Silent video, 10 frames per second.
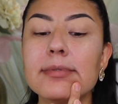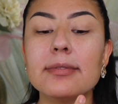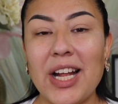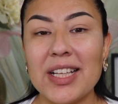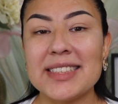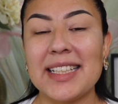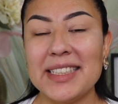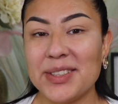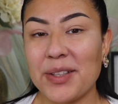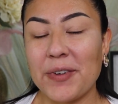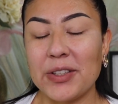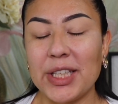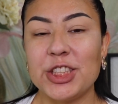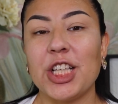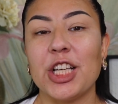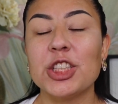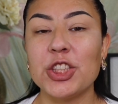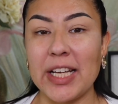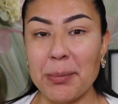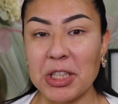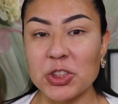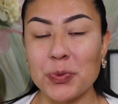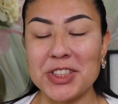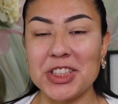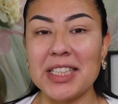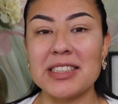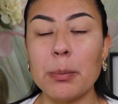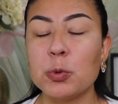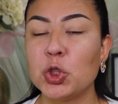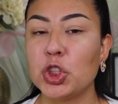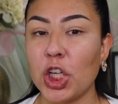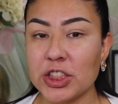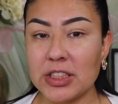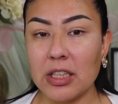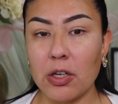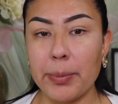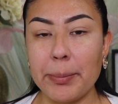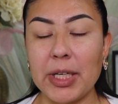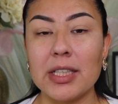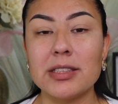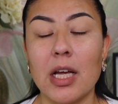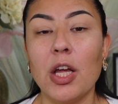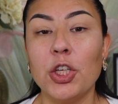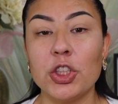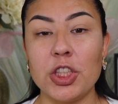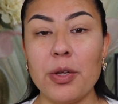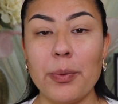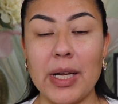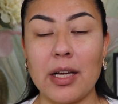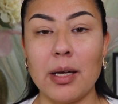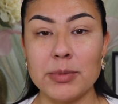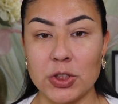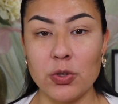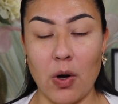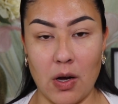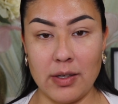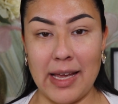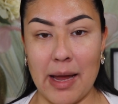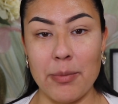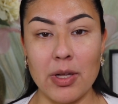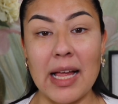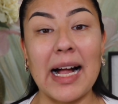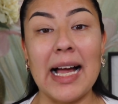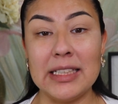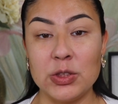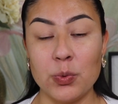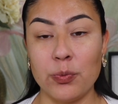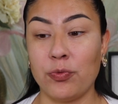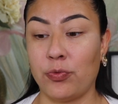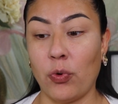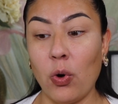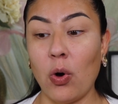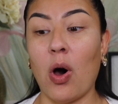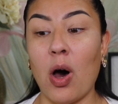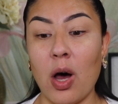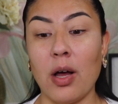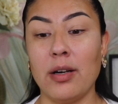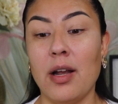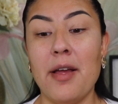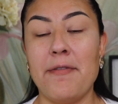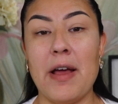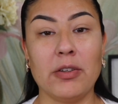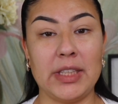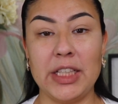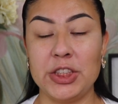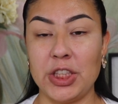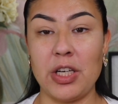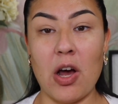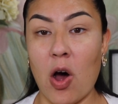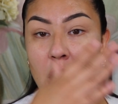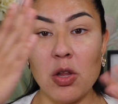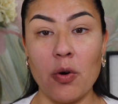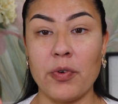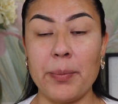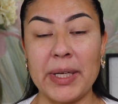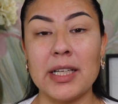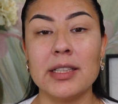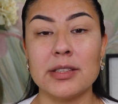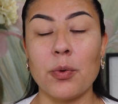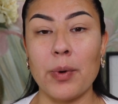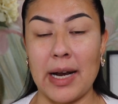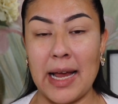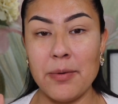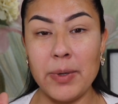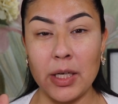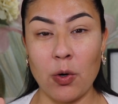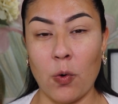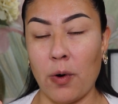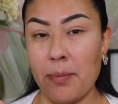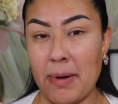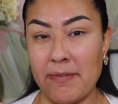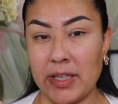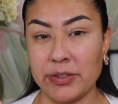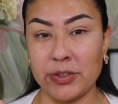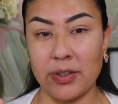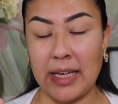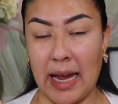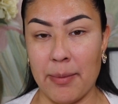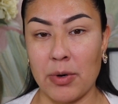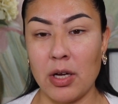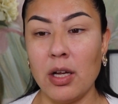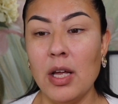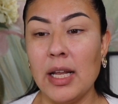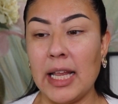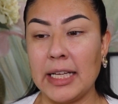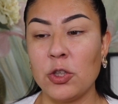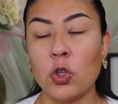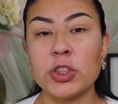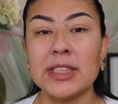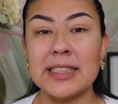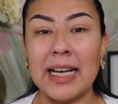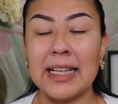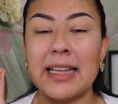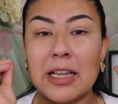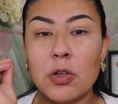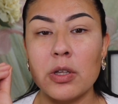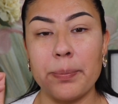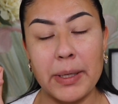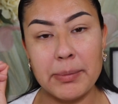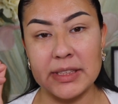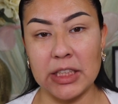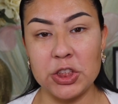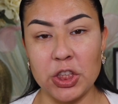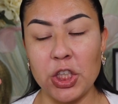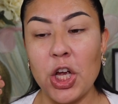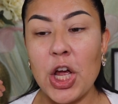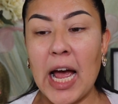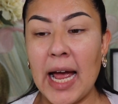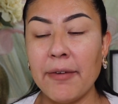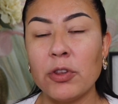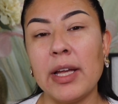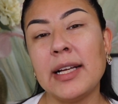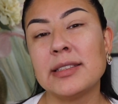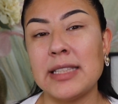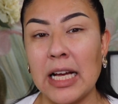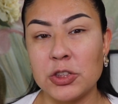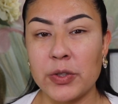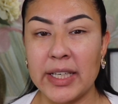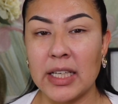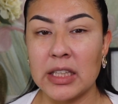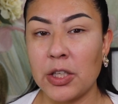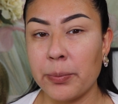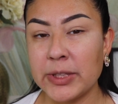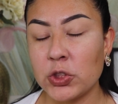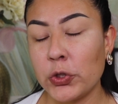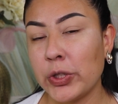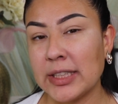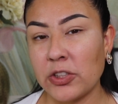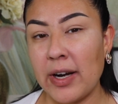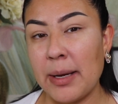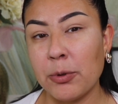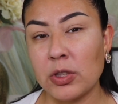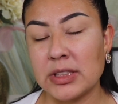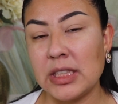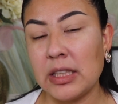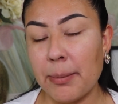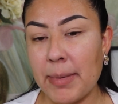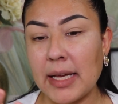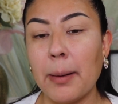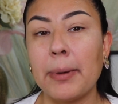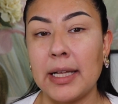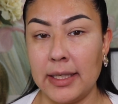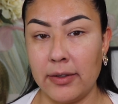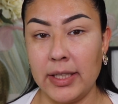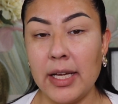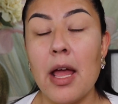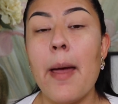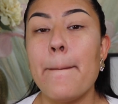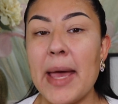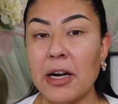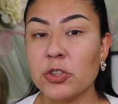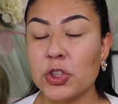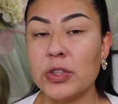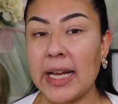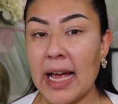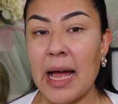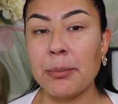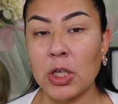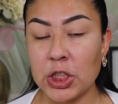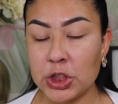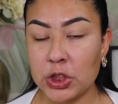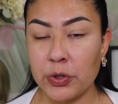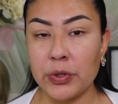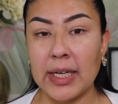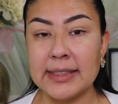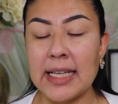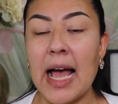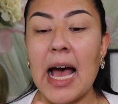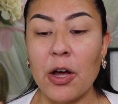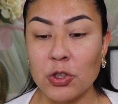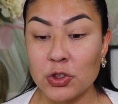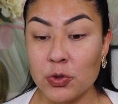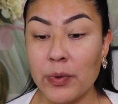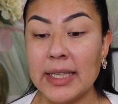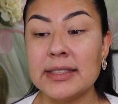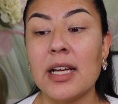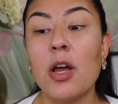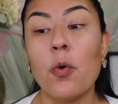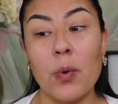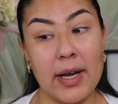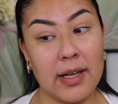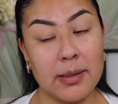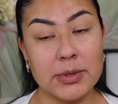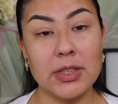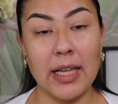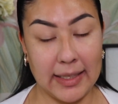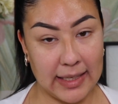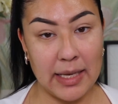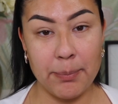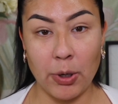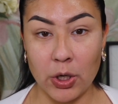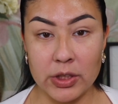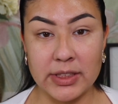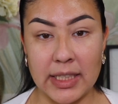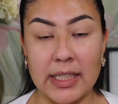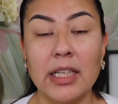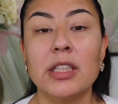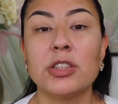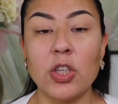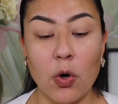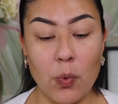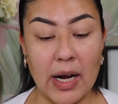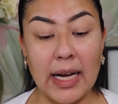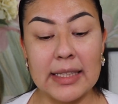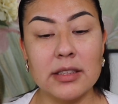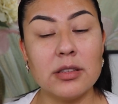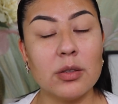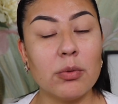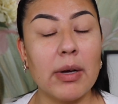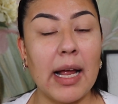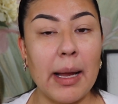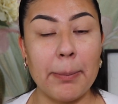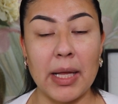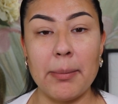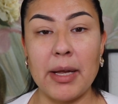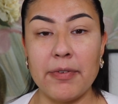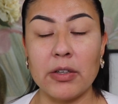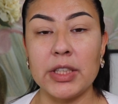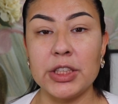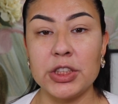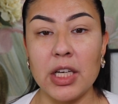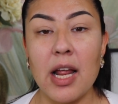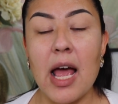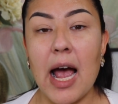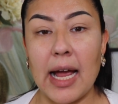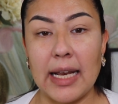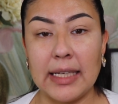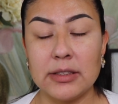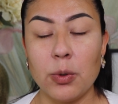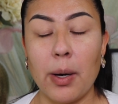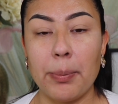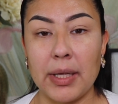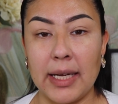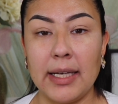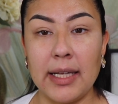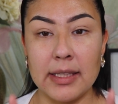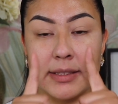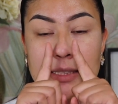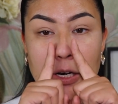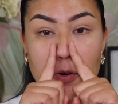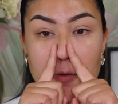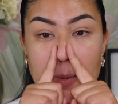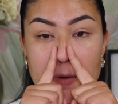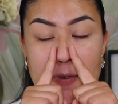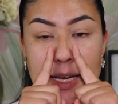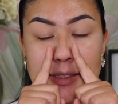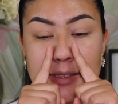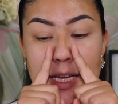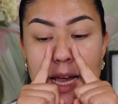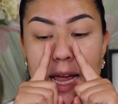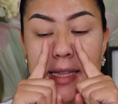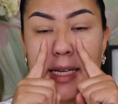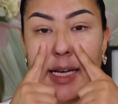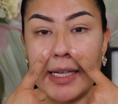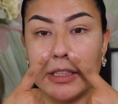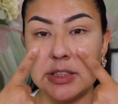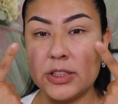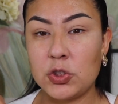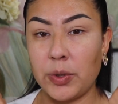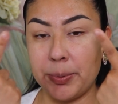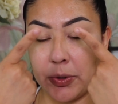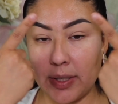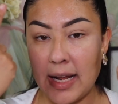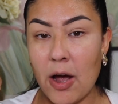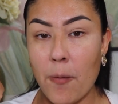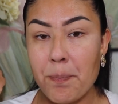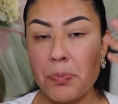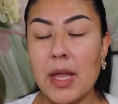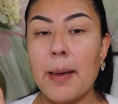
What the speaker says: Now let's get into the foundation. Today I'm gonna switch things up just a little bit, because usually when it comes to on camera, like, I do full on foundation all over, because when I record my videos on camera, like, no se sale tanto the pigmentation. I have to exaggerate a little bit so you guys are able to see the makeup clearly. Pero today I'm gonna show you guys how to do it when it comes to like in person. So what I like to do when I apply my foundation, I like to apply it in the center of my face and then kind of distribute it out.